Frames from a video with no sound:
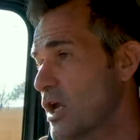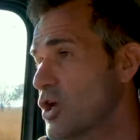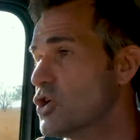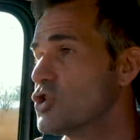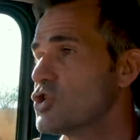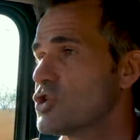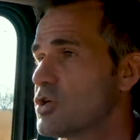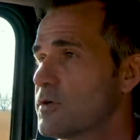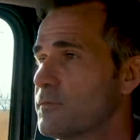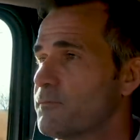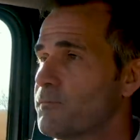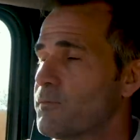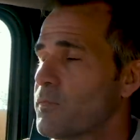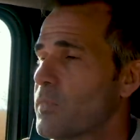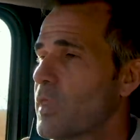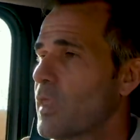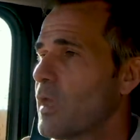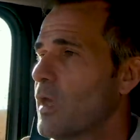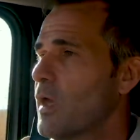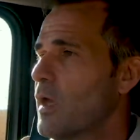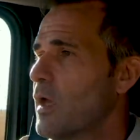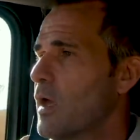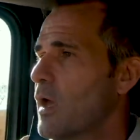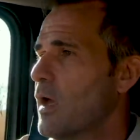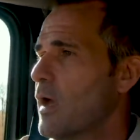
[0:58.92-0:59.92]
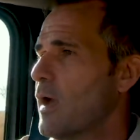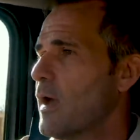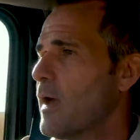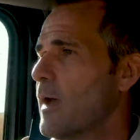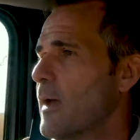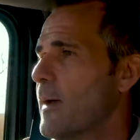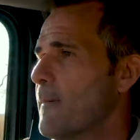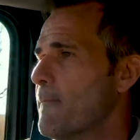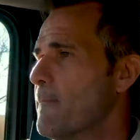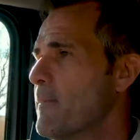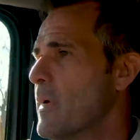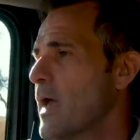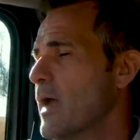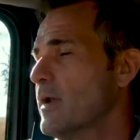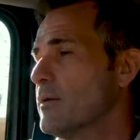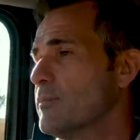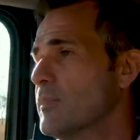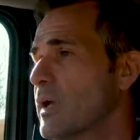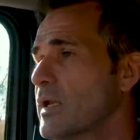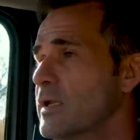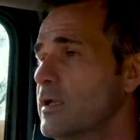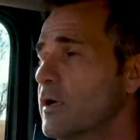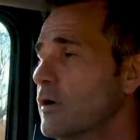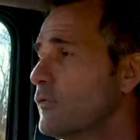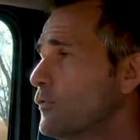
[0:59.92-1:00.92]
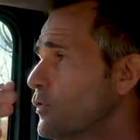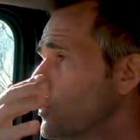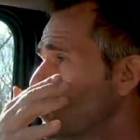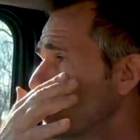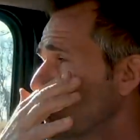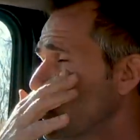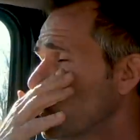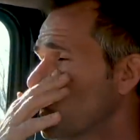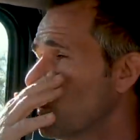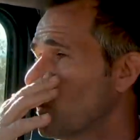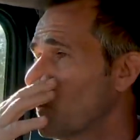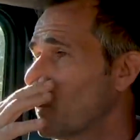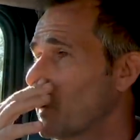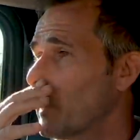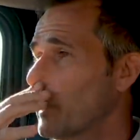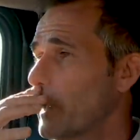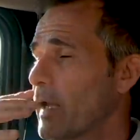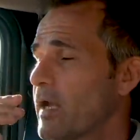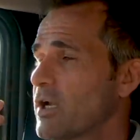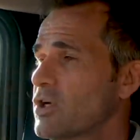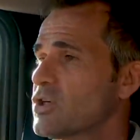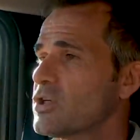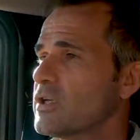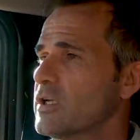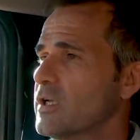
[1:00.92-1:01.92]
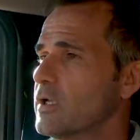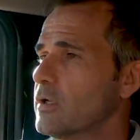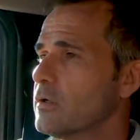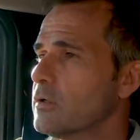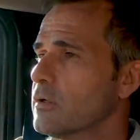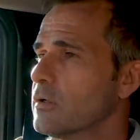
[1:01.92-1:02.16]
Neige. Um, and many of you will actually